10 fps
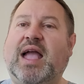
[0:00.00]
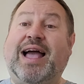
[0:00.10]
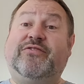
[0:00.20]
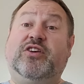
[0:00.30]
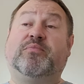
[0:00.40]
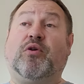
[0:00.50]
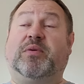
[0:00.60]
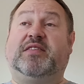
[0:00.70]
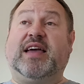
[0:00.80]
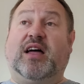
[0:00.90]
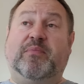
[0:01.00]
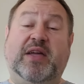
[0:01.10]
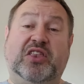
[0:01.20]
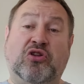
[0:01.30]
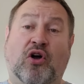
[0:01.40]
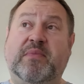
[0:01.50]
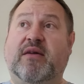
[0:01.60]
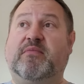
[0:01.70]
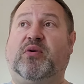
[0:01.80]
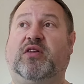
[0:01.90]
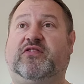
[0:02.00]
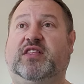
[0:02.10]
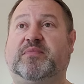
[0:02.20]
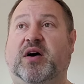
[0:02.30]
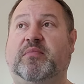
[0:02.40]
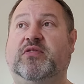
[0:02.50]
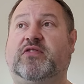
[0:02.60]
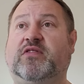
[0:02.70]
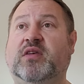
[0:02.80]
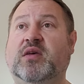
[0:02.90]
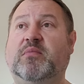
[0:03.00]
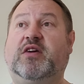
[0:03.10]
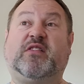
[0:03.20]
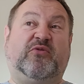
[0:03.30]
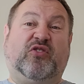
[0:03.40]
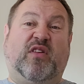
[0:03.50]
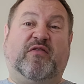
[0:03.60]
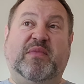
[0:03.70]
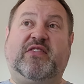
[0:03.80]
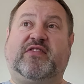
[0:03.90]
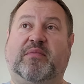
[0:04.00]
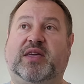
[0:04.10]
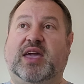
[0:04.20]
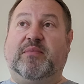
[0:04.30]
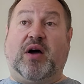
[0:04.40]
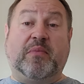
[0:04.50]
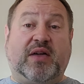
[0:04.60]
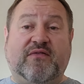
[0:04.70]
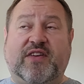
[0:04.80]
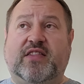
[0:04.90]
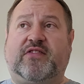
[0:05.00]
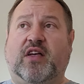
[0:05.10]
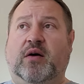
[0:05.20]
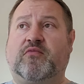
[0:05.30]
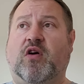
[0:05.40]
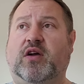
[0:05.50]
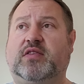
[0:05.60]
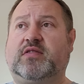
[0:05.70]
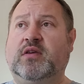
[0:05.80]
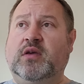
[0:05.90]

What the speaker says: As you can probably tell, I'd be a nightmare in policy departments, because I'm sure I've missed something here, but I'm convinced that I'm right.